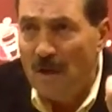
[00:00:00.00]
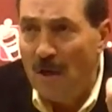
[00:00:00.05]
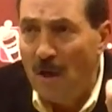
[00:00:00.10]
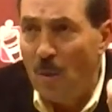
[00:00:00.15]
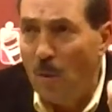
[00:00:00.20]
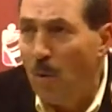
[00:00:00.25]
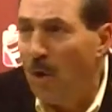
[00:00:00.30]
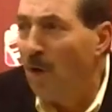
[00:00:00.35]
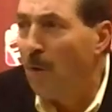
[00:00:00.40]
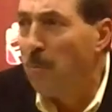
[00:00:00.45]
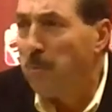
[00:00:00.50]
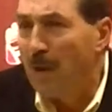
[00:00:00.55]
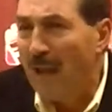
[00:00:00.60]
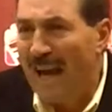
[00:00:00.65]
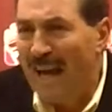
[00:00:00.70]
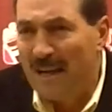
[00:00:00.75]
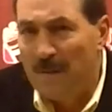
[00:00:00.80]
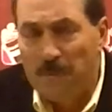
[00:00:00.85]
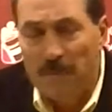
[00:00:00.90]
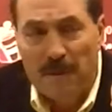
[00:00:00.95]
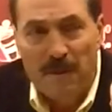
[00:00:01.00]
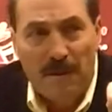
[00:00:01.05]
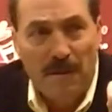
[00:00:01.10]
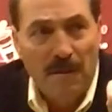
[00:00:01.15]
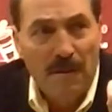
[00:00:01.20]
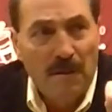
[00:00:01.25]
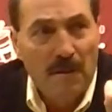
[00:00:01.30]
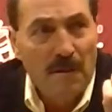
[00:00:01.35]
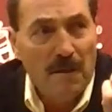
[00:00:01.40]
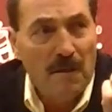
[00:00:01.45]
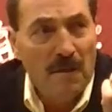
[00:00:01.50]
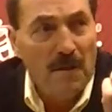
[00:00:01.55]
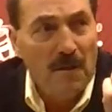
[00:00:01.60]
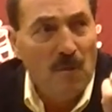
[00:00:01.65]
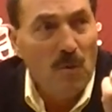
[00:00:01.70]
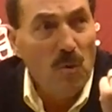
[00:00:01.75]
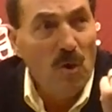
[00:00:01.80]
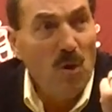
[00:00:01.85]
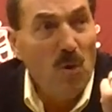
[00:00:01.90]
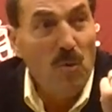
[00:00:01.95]
Will Blackman.
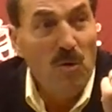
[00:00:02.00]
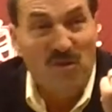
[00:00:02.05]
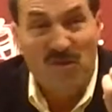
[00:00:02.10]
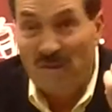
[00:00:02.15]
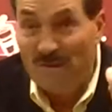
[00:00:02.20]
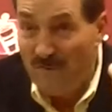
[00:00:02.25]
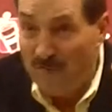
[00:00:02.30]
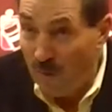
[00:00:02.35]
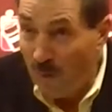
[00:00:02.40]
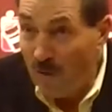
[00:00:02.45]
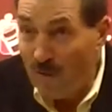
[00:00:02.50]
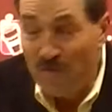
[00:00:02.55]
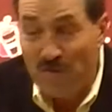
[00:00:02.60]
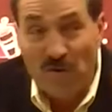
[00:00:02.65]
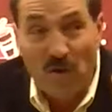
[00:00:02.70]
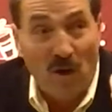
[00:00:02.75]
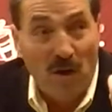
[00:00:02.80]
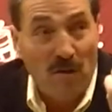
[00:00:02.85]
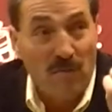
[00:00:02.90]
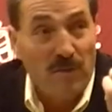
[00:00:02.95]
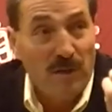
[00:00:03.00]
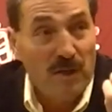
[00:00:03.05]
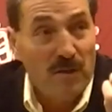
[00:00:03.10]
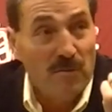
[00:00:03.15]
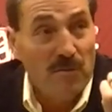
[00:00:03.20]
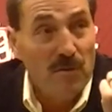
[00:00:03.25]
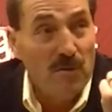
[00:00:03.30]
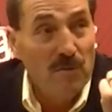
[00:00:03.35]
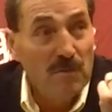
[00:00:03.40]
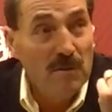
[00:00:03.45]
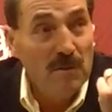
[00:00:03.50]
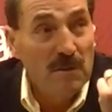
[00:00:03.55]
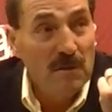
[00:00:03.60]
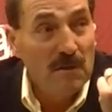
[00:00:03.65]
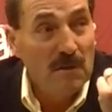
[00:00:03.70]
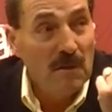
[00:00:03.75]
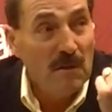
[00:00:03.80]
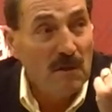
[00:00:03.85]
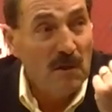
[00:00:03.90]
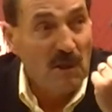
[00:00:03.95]
Will was a 4-star recruit,
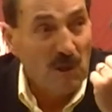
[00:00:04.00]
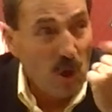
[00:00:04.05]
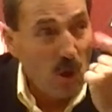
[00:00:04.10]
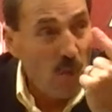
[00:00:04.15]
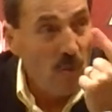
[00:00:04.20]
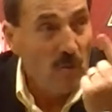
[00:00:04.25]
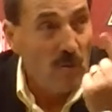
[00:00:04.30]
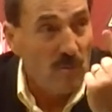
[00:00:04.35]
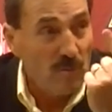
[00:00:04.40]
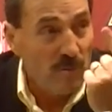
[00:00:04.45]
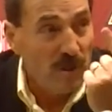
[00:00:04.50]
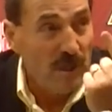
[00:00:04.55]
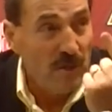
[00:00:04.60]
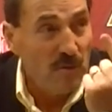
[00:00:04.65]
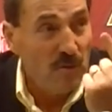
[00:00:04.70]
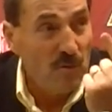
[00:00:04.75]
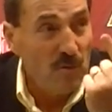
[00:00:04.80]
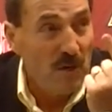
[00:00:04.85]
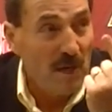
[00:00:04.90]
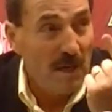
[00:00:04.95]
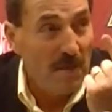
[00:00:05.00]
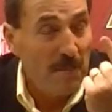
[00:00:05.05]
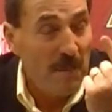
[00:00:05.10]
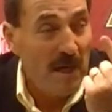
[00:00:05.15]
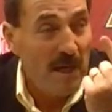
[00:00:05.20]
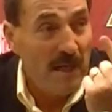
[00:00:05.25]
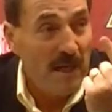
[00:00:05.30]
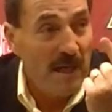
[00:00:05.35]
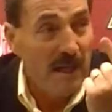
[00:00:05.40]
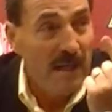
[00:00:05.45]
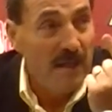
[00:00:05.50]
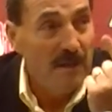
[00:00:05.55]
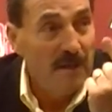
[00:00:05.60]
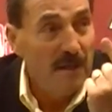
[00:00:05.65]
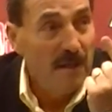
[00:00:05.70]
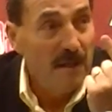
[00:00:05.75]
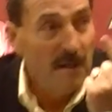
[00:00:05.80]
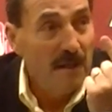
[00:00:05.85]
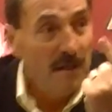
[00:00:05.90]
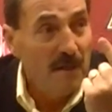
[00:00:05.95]
local recruit I might add,
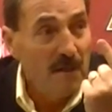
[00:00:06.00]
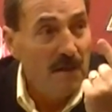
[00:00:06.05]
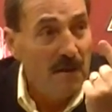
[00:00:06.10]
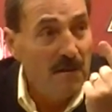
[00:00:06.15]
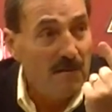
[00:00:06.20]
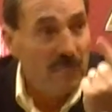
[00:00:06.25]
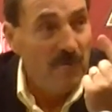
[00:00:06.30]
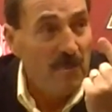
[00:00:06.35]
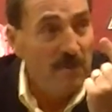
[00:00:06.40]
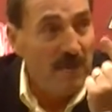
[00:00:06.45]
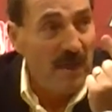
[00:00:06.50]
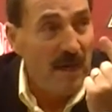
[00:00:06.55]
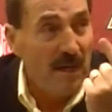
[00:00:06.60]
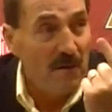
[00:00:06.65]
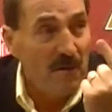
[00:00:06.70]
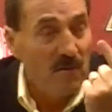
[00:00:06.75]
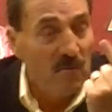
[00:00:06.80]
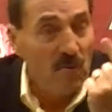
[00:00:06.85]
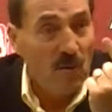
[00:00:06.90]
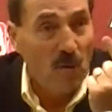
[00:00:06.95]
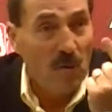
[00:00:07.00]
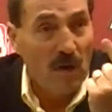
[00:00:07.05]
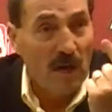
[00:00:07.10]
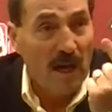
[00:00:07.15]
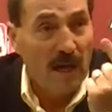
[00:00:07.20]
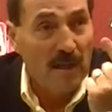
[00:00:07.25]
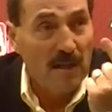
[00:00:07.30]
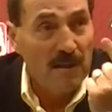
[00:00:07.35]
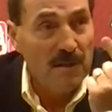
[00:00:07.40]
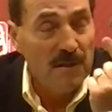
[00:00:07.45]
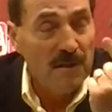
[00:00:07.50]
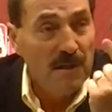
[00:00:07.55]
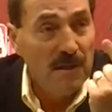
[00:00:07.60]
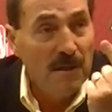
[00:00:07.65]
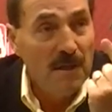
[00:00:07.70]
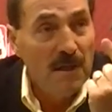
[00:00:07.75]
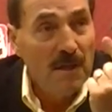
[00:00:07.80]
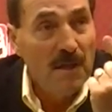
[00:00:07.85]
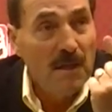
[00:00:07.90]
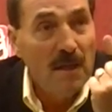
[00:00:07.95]
from down in Rhode Island.
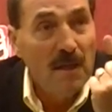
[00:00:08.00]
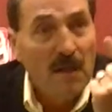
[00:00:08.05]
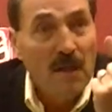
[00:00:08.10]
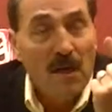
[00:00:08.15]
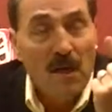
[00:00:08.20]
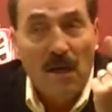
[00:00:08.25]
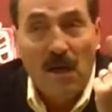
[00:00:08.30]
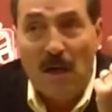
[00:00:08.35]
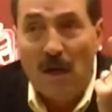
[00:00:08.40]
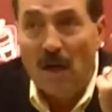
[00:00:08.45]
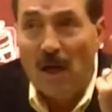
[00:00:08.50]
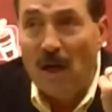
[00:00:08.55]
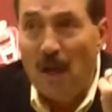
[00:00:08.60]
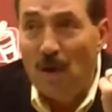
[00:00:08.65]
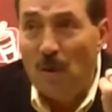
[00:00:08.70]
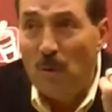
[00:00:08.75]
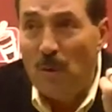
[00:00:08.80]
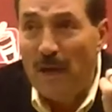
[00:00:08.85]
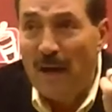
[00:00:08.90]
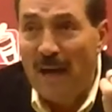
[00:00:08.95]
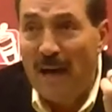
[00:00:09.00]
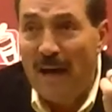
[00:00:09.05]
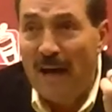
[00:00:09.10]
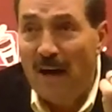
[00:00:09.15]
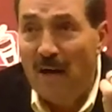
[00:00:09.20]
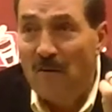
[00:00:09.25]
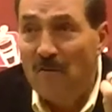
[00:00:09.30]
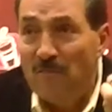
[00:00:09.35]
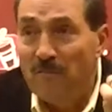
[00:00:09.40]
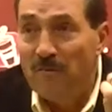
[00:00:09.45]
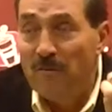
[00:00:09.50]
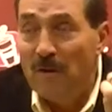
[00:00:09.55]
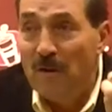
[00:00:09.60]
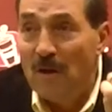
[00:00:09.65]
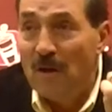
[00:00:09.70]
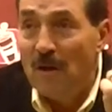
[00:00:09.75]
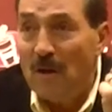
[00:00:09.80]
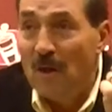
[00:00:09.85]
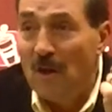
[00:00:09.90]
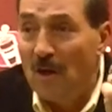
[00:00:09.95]
We have
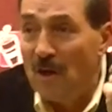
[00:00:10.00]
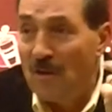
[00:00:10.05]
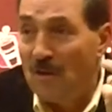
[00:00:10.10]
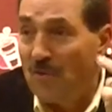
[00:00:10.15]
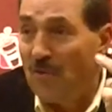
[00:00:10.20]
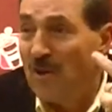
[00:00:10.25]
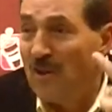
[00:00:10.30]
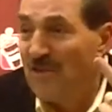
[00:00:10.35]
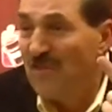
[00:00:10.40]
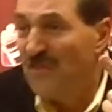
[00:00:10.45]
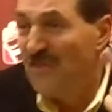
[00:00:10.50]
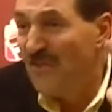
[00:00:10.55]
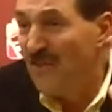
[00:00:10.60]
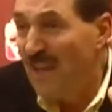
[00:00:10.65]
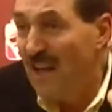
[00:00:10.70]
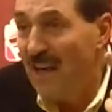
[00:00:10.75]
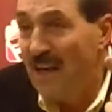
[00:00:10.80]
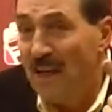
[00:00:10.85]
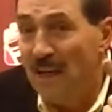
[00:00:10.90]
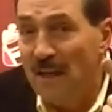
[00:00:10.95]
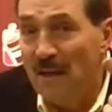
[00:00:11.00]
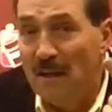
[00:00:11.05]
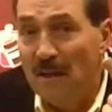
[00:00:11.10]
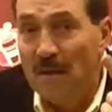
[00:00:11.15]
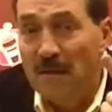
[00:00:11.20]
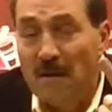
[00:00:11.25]
Chris Snee,